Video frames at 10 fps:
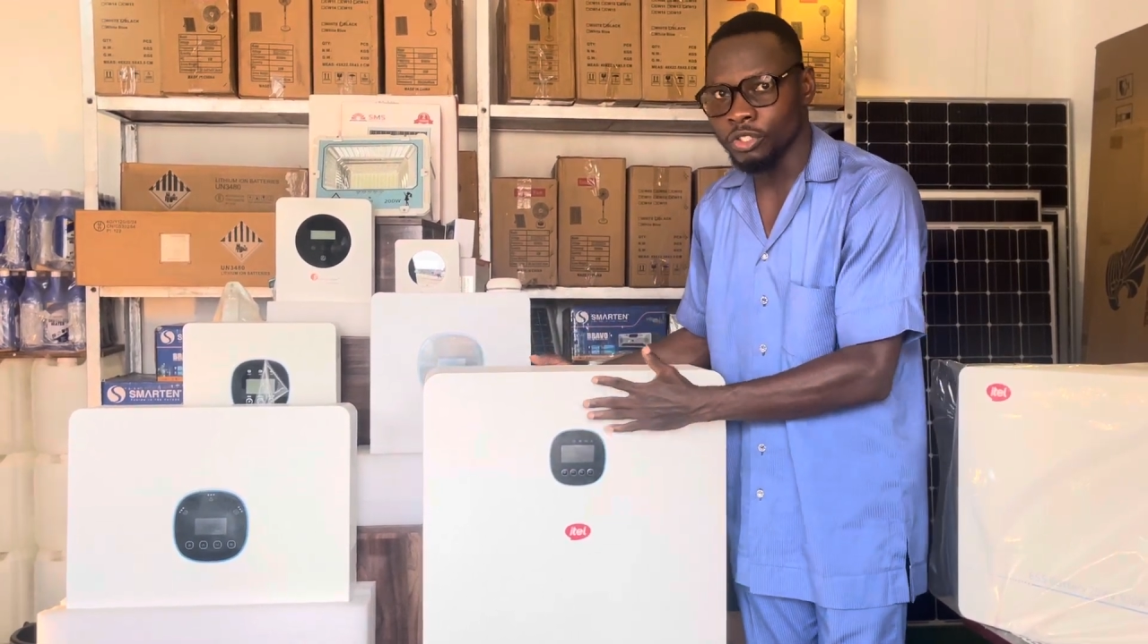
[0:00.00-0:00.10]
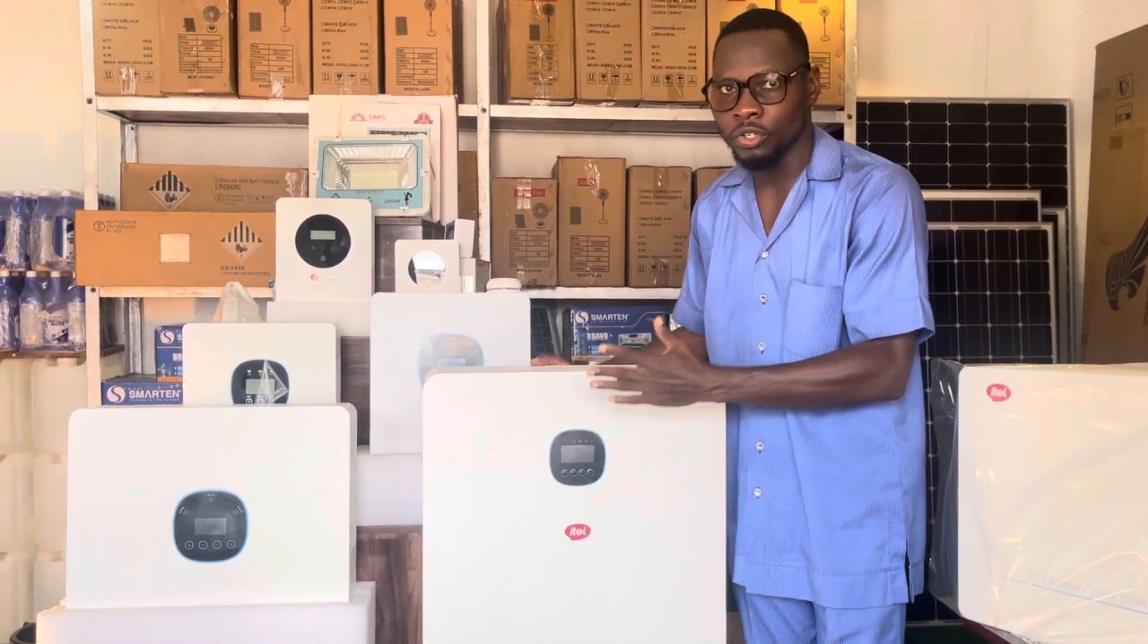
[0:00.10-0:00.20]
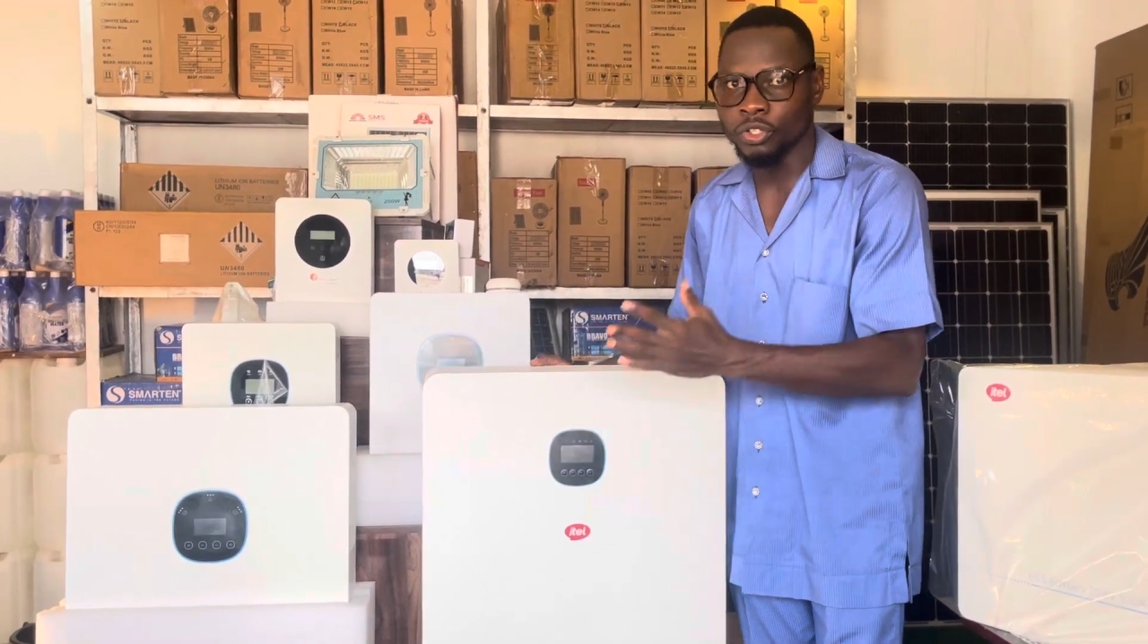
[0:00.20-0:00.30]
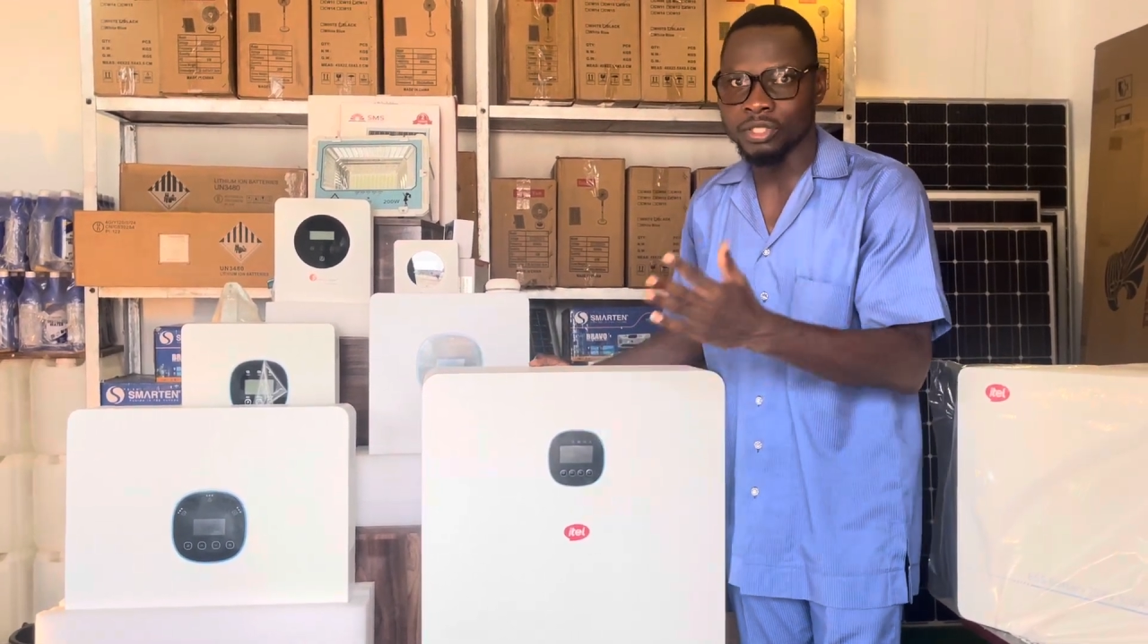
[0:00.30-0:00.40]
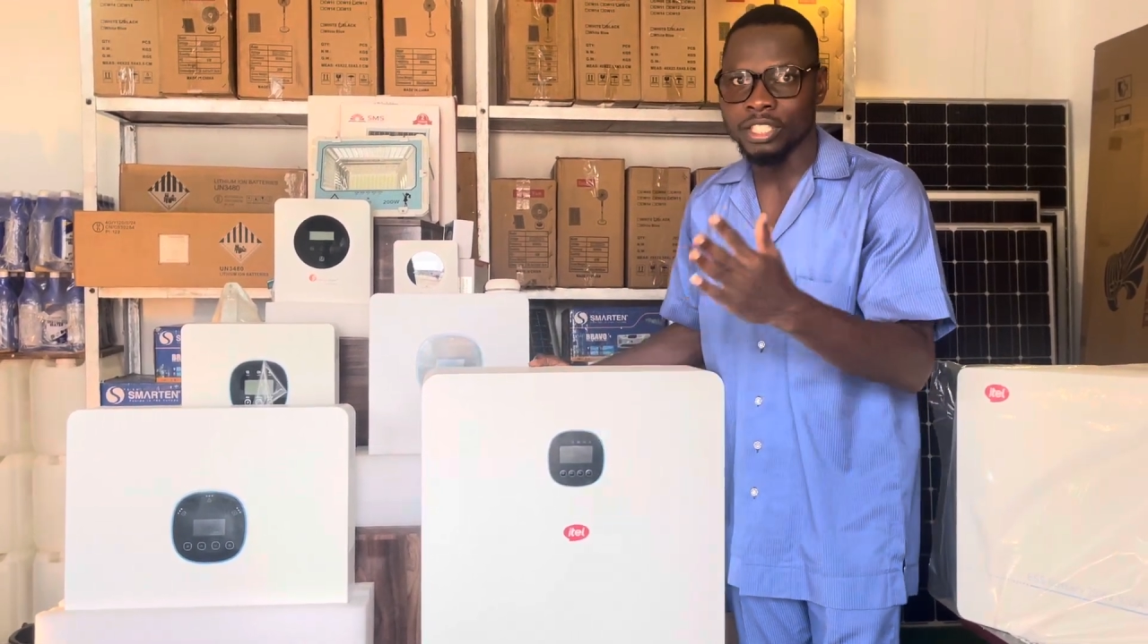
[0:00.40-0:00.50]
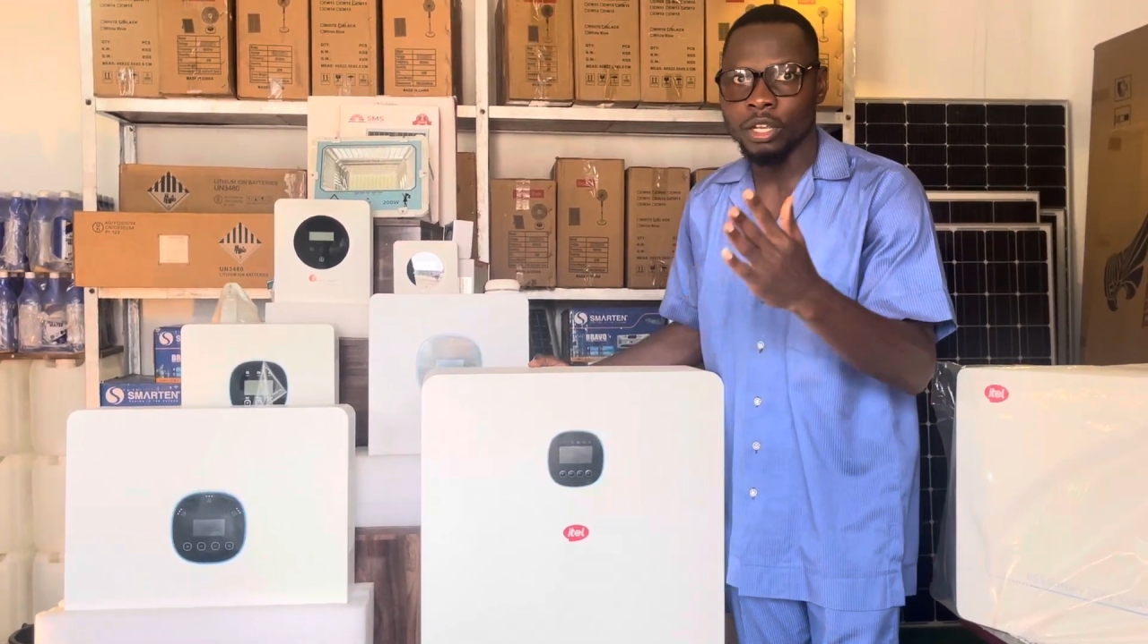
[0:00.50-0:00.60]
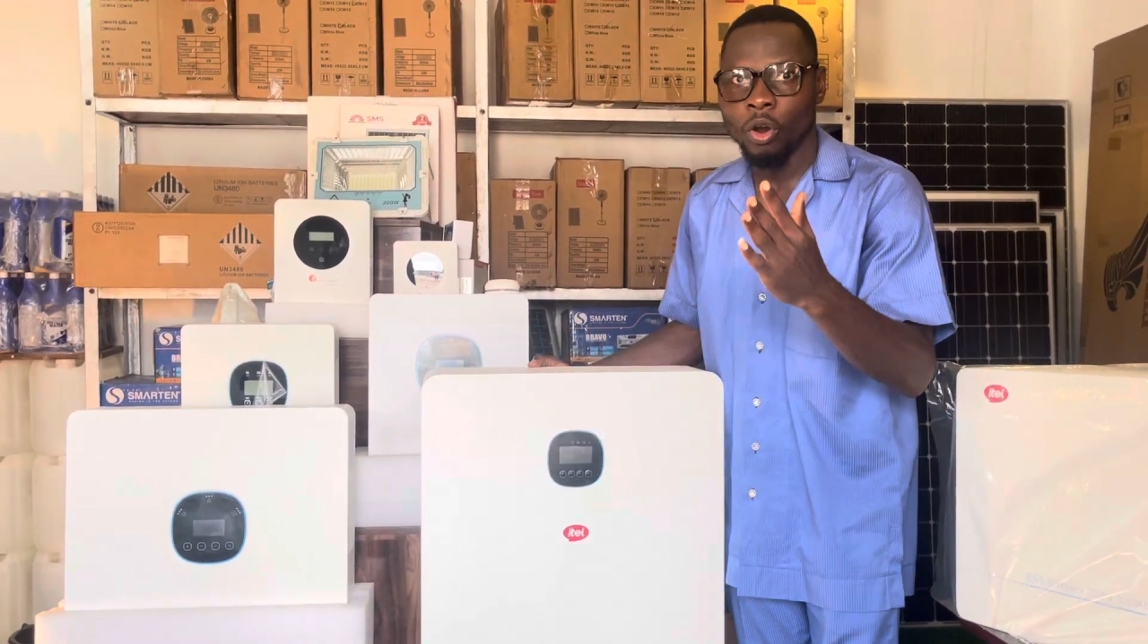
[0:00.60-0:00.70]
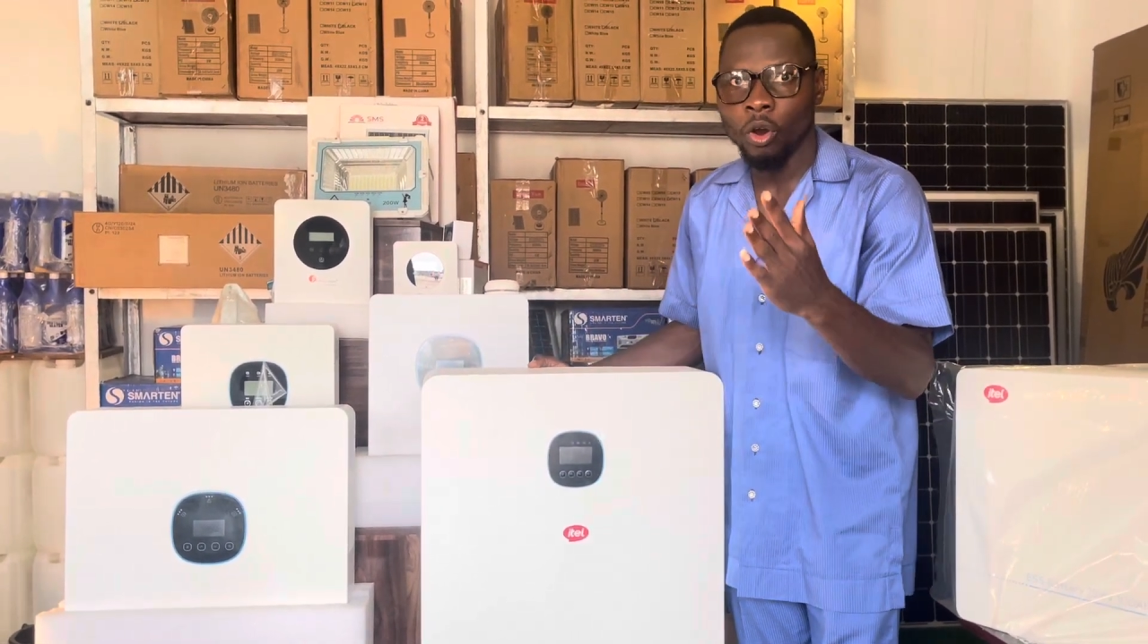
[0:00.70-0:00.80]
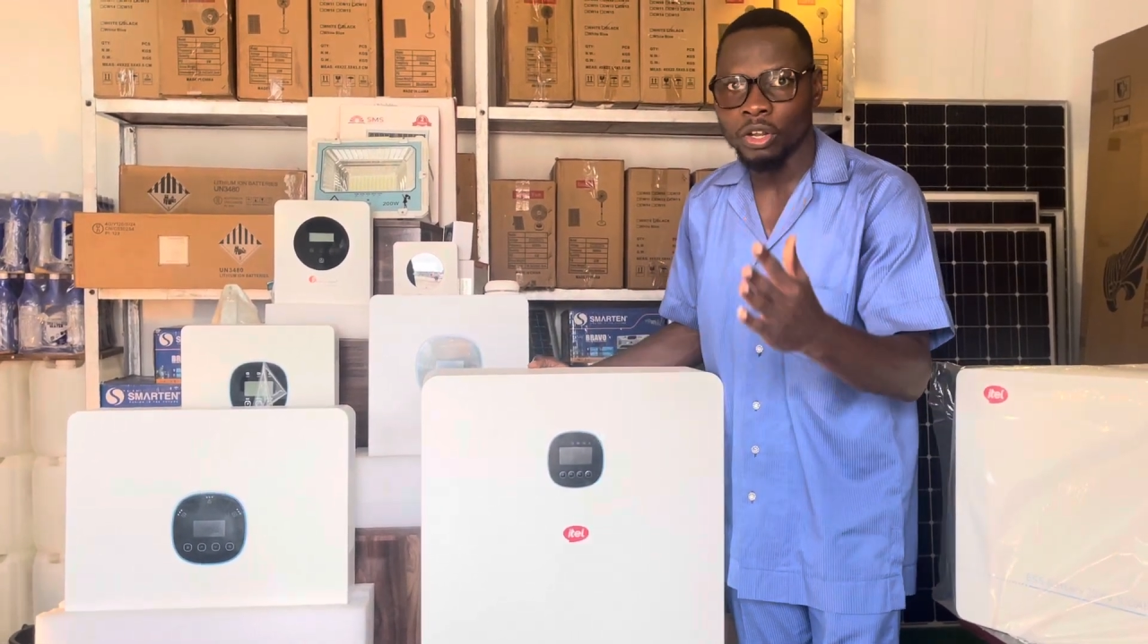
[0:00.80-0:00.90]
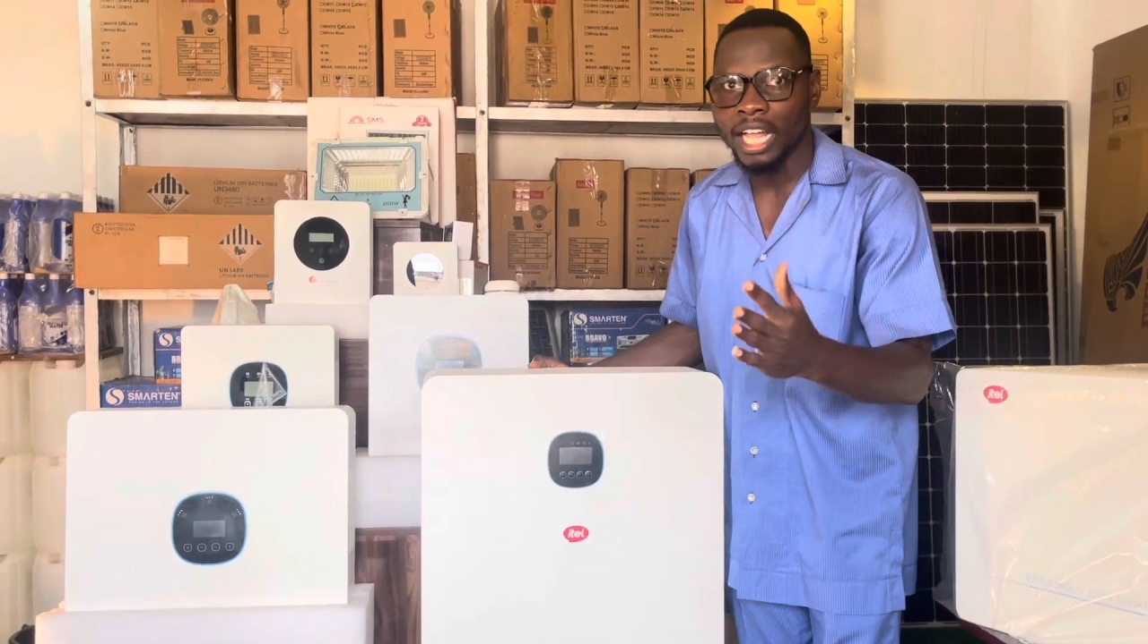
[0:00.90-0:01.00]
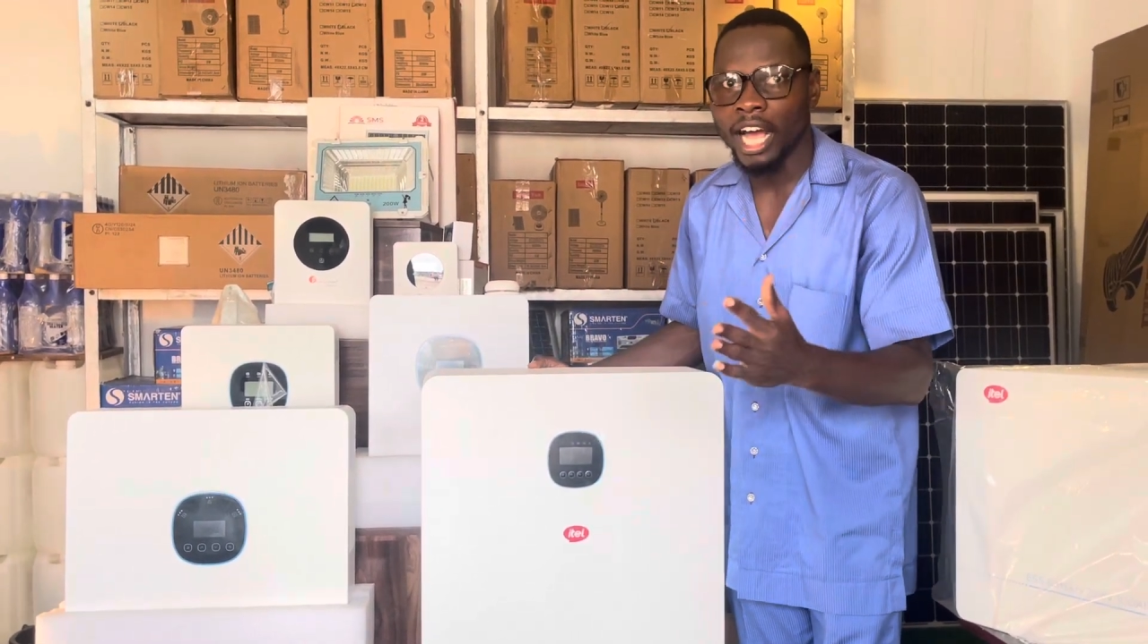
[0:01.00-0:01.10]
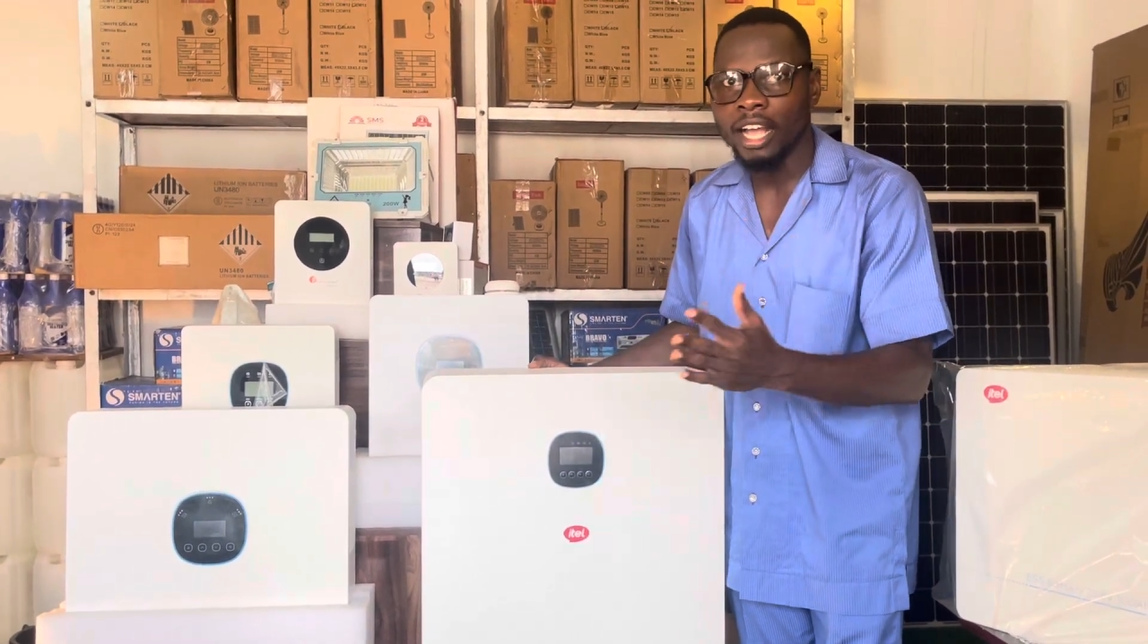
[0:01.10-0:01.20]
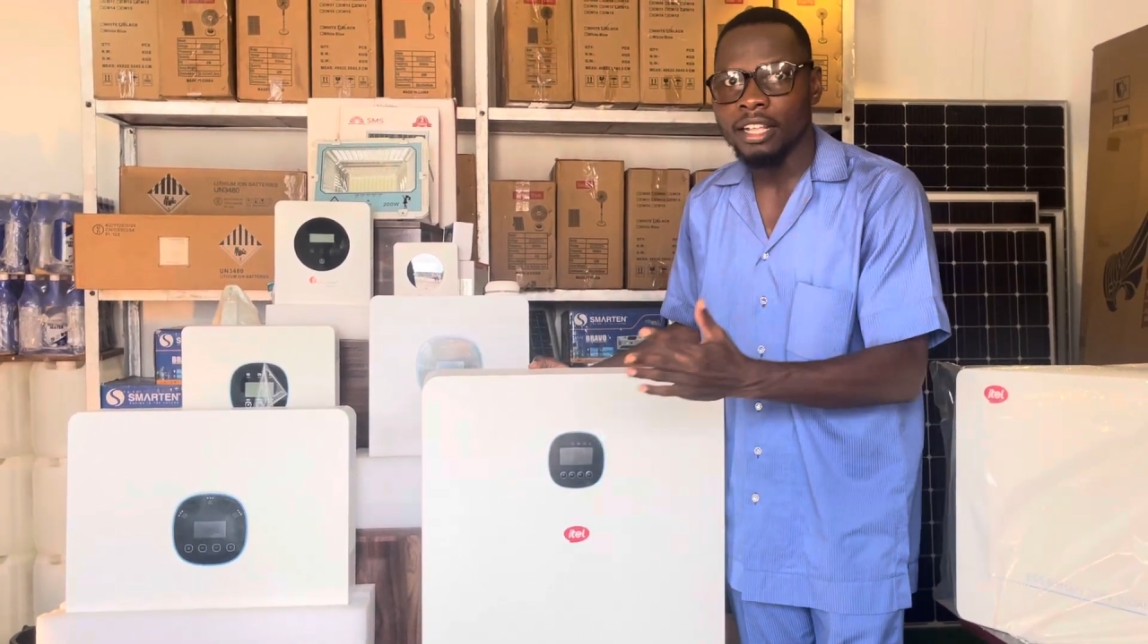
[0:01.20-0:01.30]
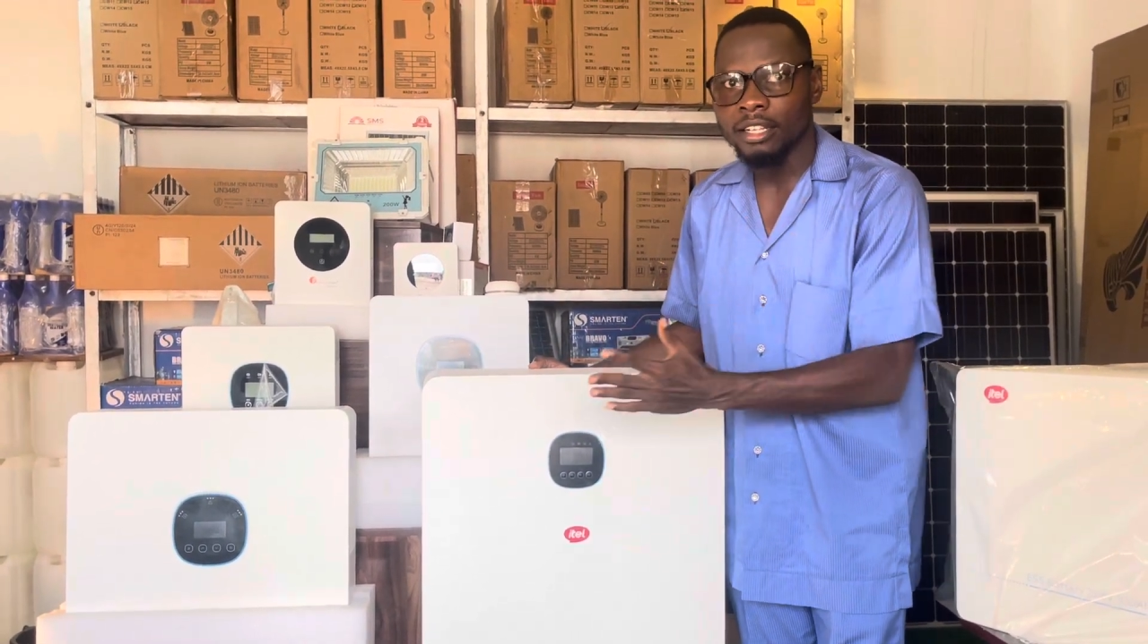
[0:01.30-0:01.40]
you're going to see other